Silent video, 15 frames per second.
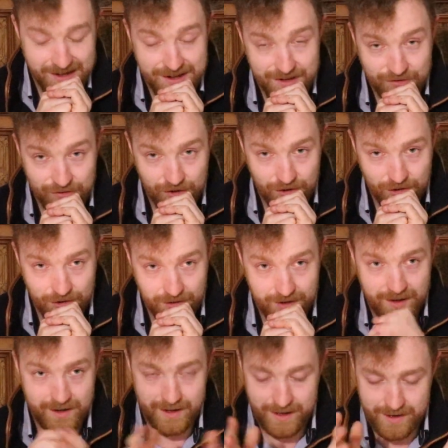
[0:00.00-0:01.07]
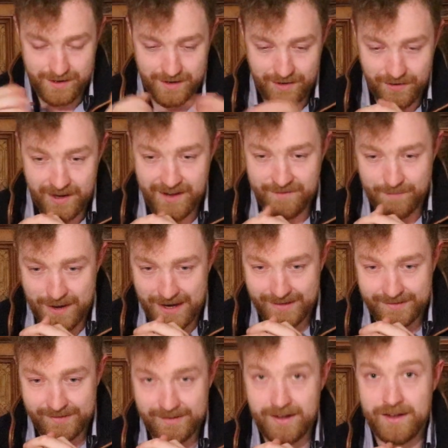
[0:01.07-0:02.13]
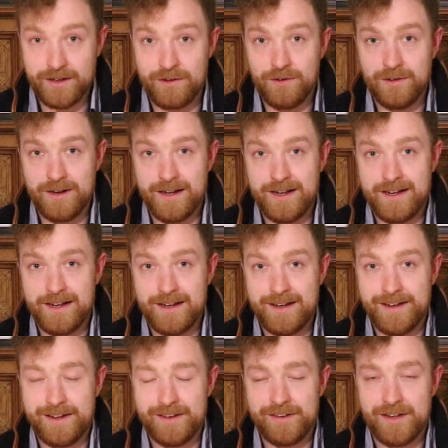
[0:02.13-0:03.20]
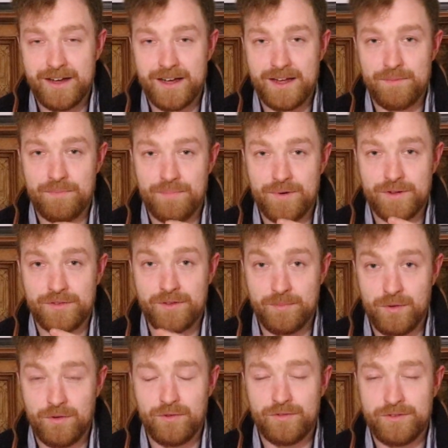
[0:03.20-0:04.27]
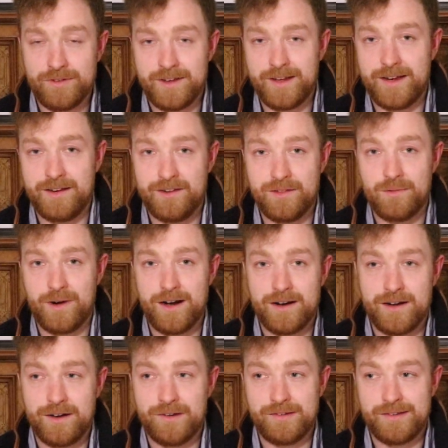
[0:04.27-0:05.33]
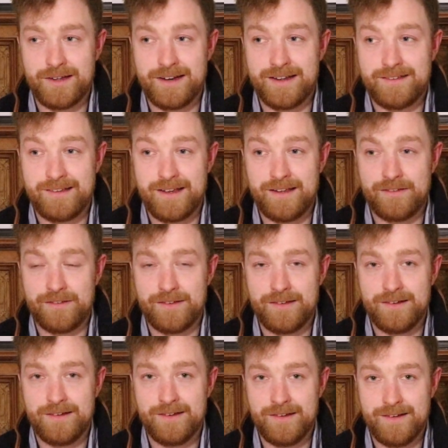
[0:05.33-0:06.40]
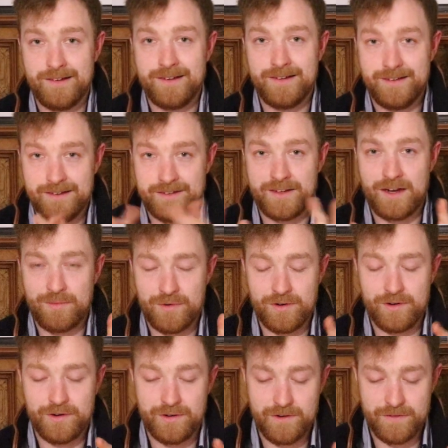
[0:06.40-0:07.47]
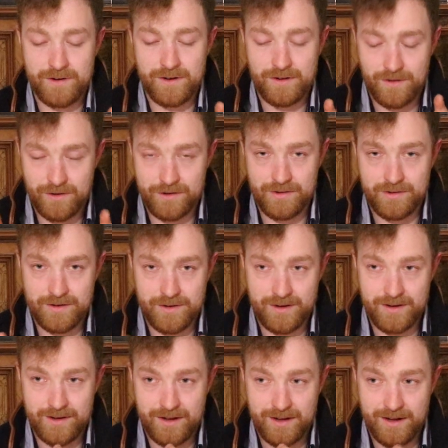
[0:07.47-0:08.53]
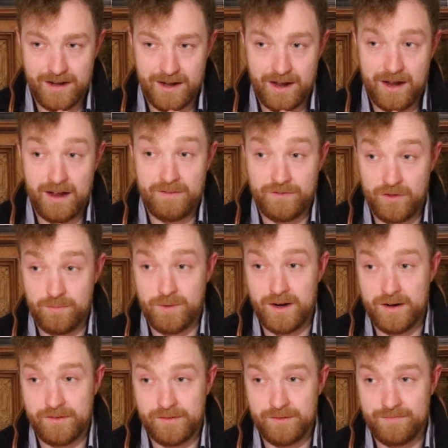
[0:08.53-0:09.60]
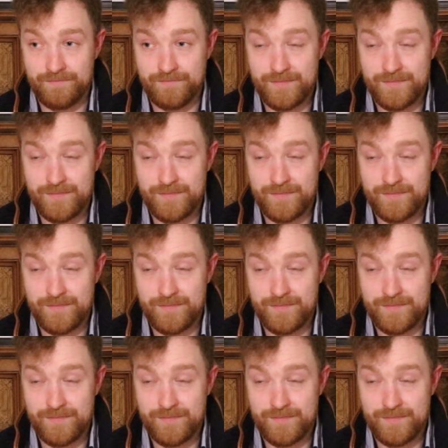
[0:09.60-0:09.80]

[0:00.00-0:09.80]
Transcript: So I arrived back to Sligo and I put the boat into the warehouse, and I says, it's time to order a few parts.